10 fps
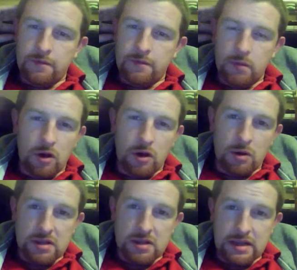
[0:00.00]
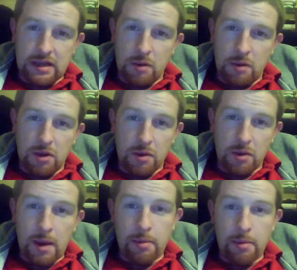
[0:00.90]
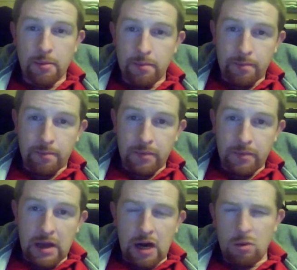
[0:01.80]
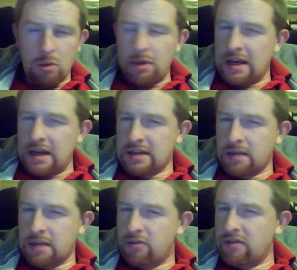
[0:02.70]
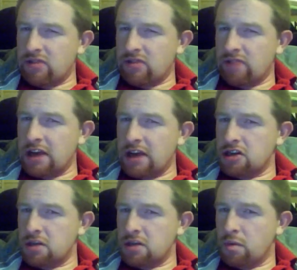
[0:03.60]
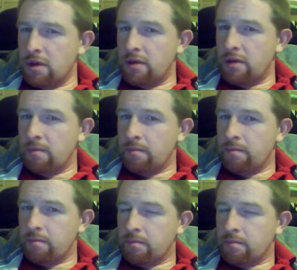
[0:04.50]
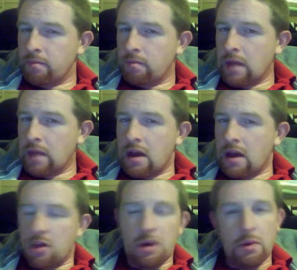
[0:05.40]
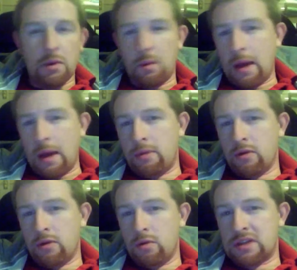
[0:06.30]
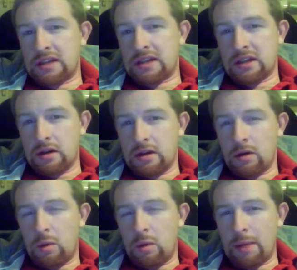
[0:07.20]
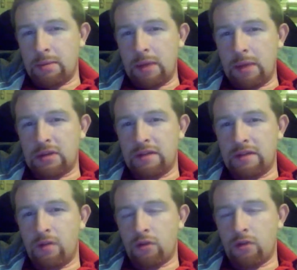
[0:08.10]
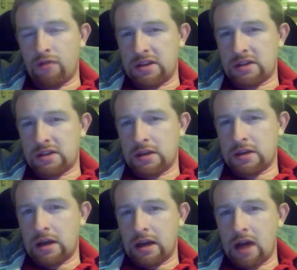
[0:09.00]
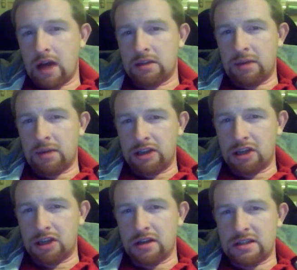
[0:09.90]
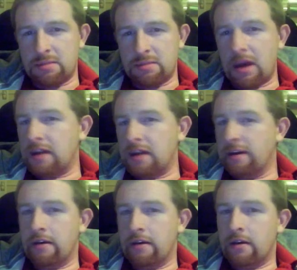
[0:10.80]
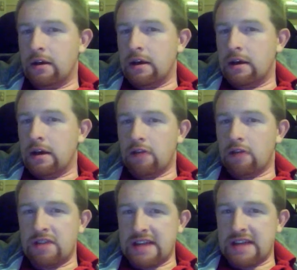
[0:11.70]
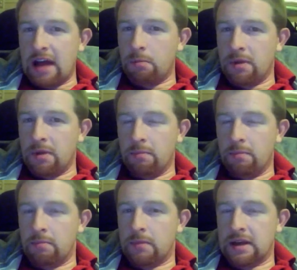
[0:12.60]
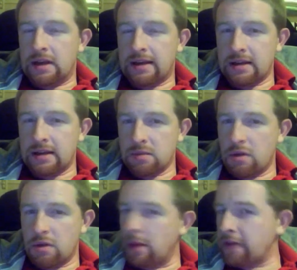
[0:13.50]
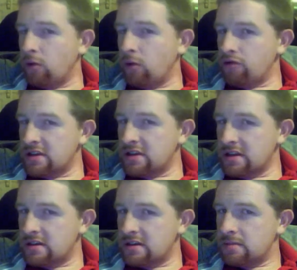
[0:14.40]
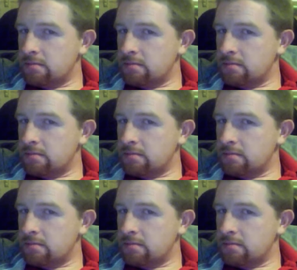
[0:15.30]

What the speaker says: we'll go and see the Widow of the Web, a woman he has had a previous relationship with. The Widow of the Web, who sits in a webbed mountain fortress guarded by a giant spider, agrees to help them and tells them where the Black Fortress is.